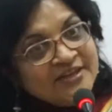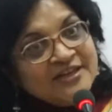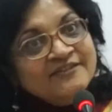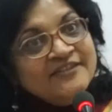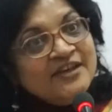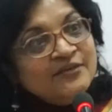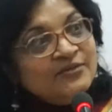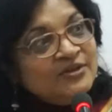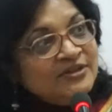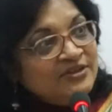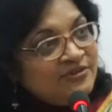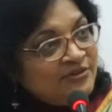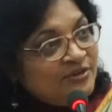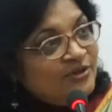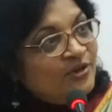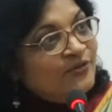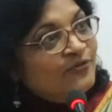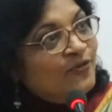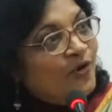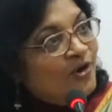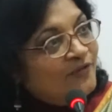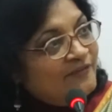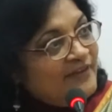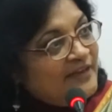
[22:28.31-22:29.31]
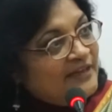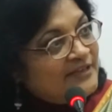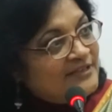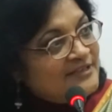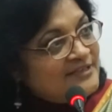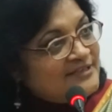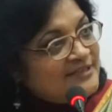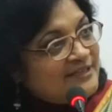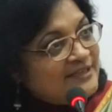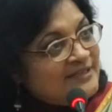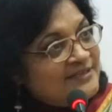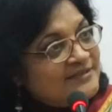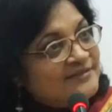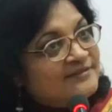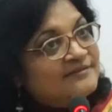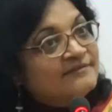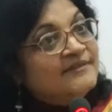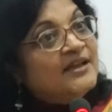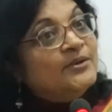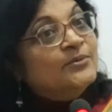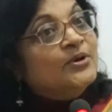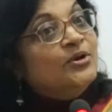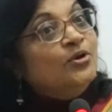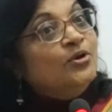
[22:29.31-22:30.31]
So even if there were 3 or 4
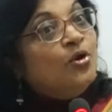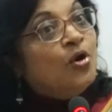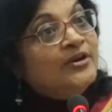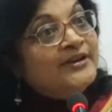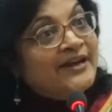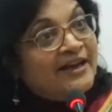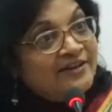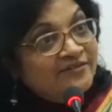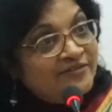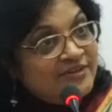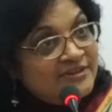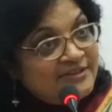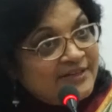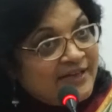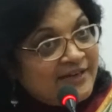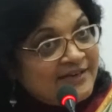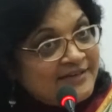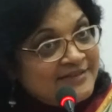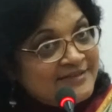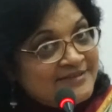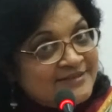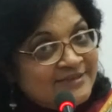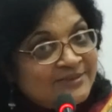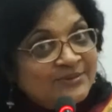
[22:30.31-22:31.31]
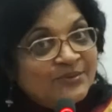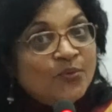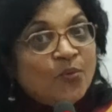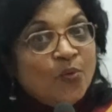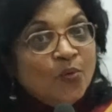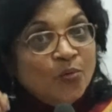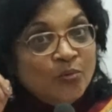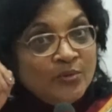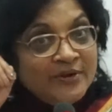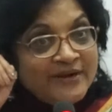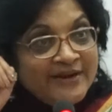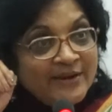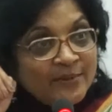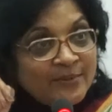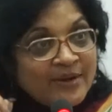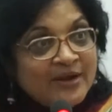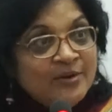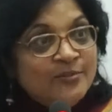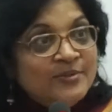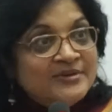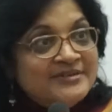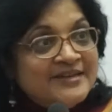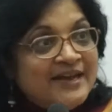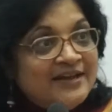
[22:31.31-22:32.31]
vacancies, they were not advertised.
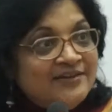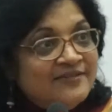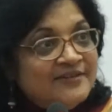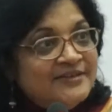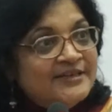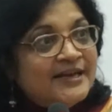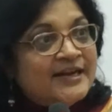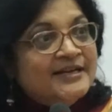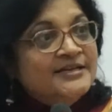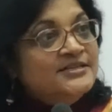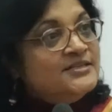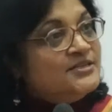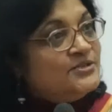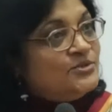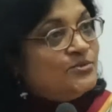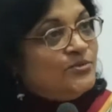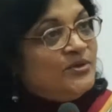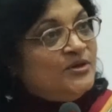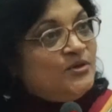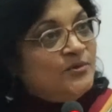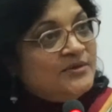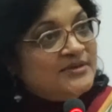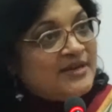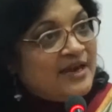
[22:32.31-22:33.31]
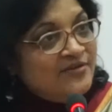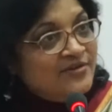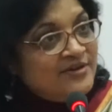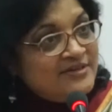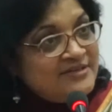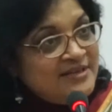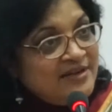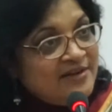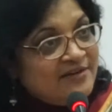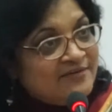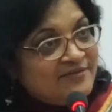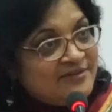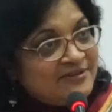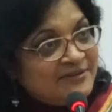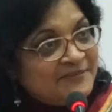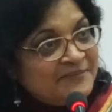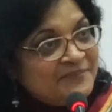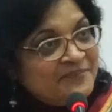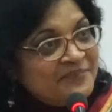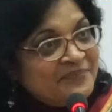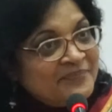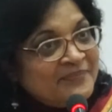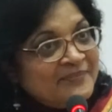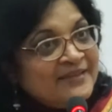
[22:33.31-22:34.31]
Only 1 was advertised, so it was
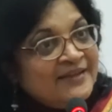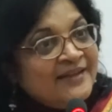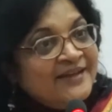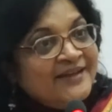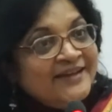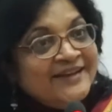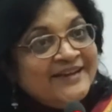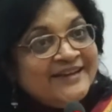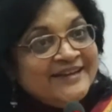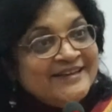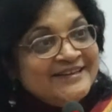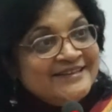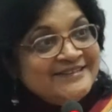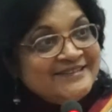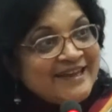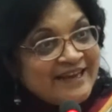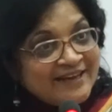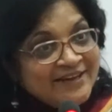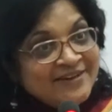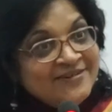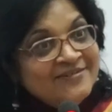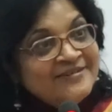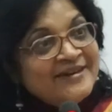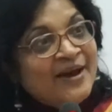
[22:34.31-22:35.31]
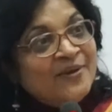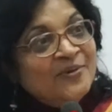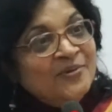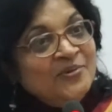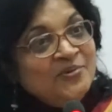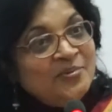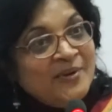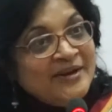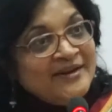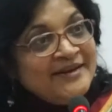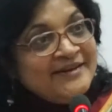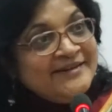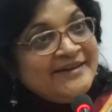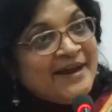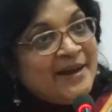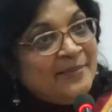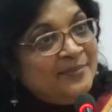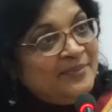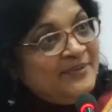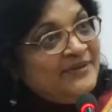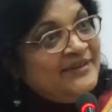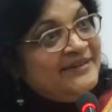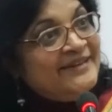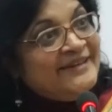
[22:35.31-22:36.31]
unreserved. Second
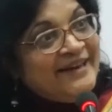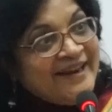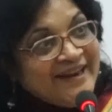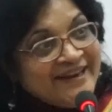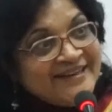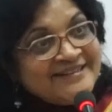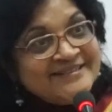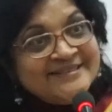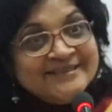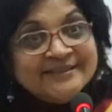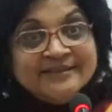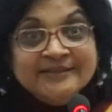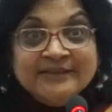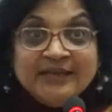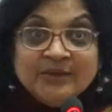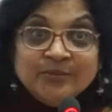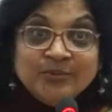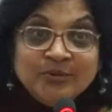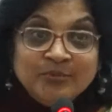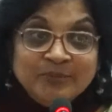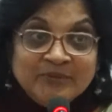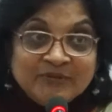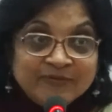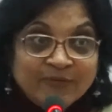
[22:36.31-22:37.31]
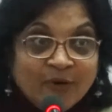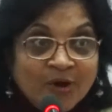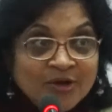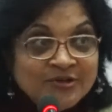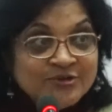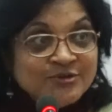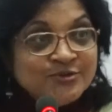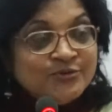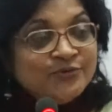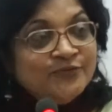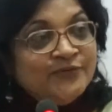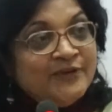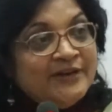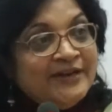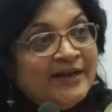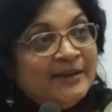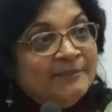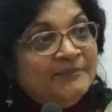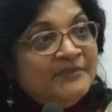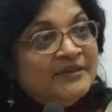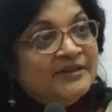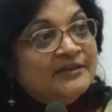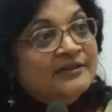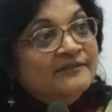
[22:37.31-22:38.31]
round, when it happened in the next year, they would be
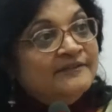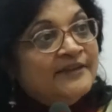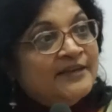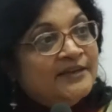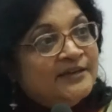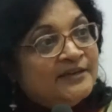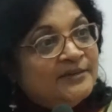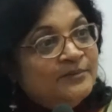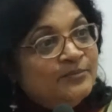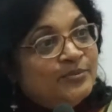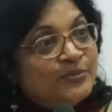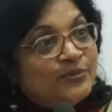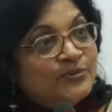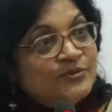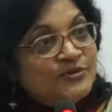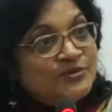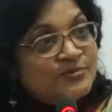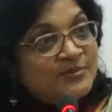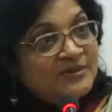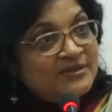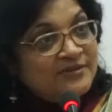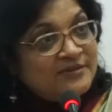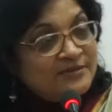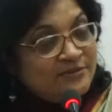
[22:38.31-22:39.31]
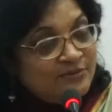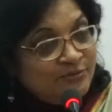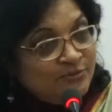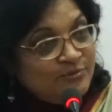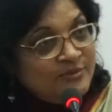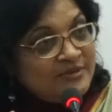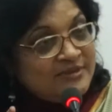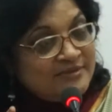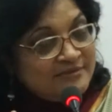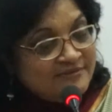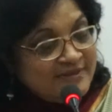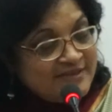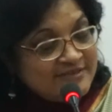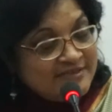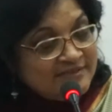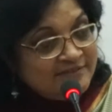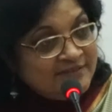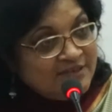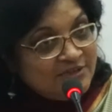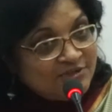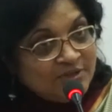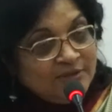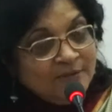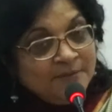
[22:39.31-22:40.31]
forced to fill up the vacant posts with
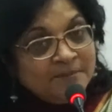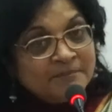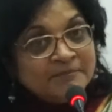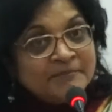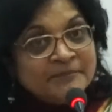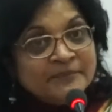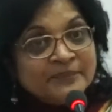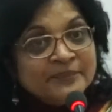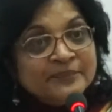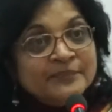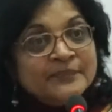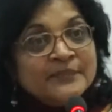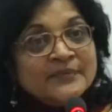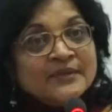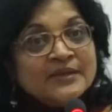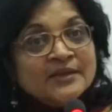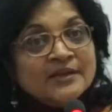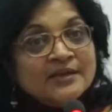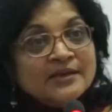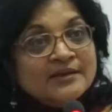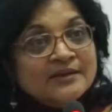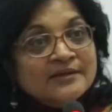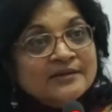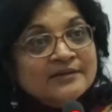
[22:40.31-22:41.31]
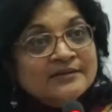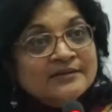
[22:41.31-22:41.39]
reservation.